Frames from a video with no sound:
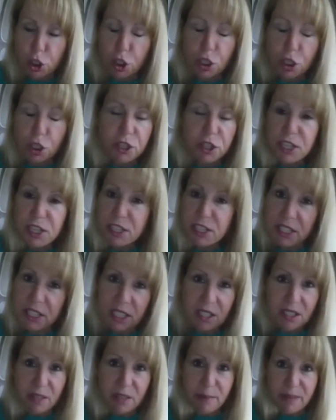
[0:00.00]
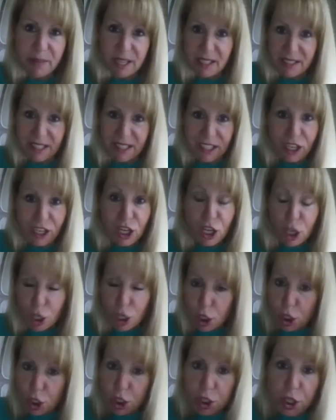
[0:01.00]
this is amazing.
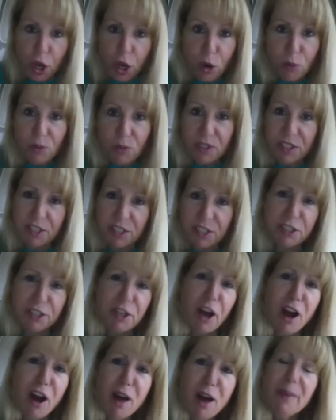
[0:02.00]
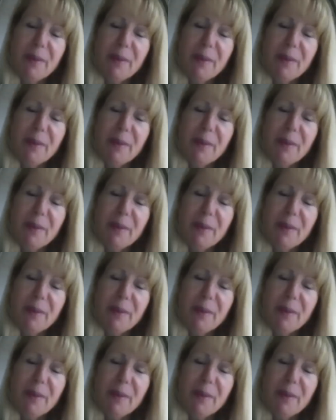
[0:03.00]
Don't stop.